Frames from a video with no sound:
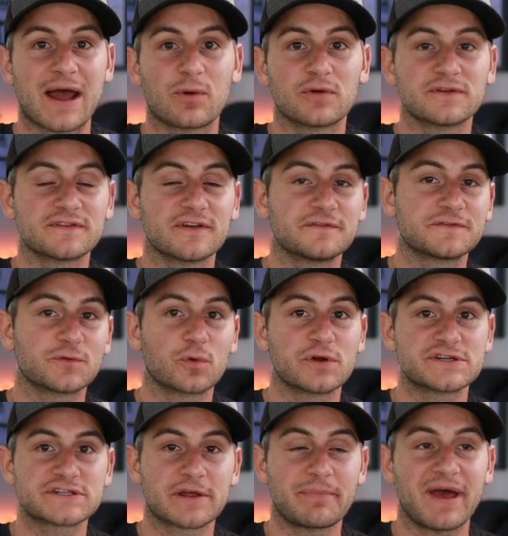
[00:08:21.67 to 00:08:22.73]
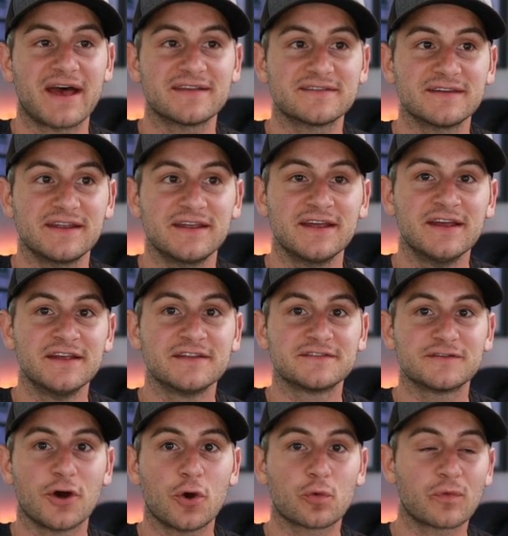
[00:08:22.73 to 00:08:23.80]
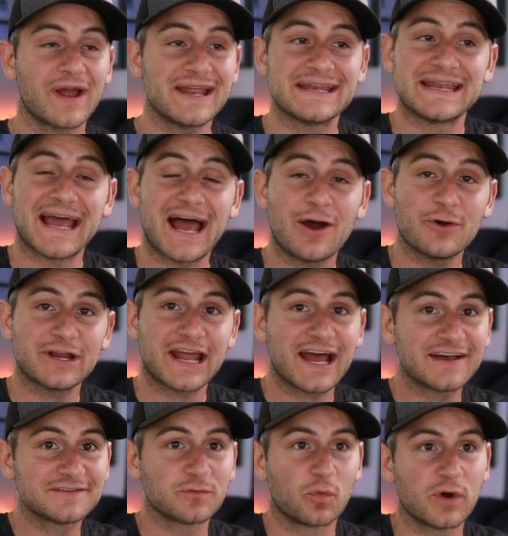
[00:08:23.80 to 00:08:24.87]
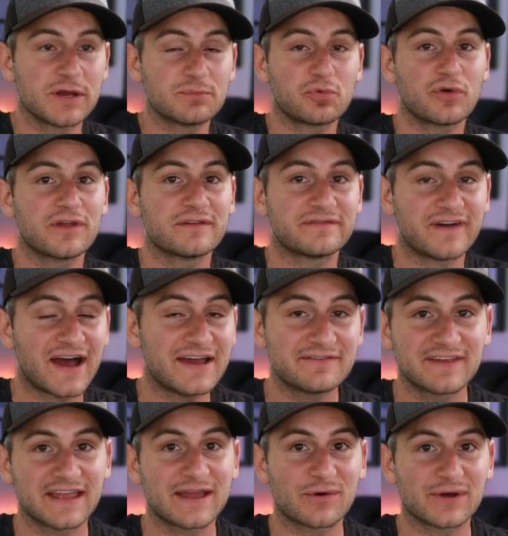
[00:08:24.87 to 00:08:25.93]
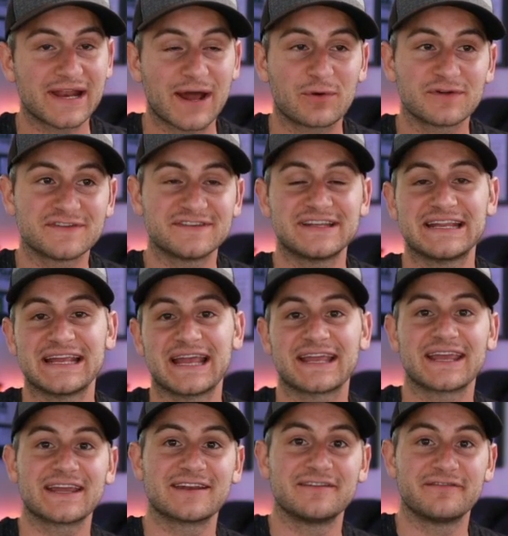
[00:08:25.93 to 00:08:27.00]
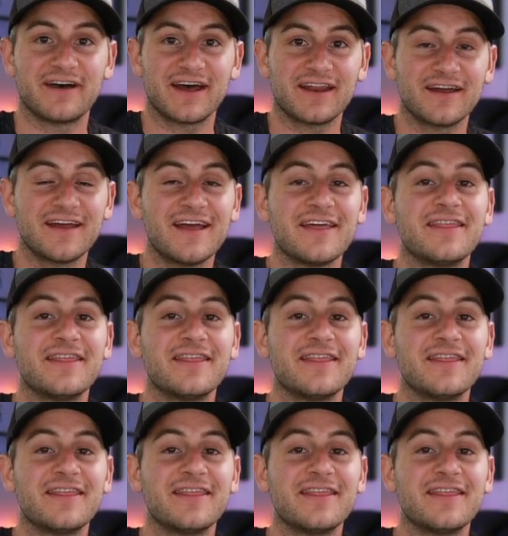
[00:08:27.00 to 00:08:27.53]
hours of storage capacity. So right now it has 1.5 gigawatt hours sitting at Giga Nevada.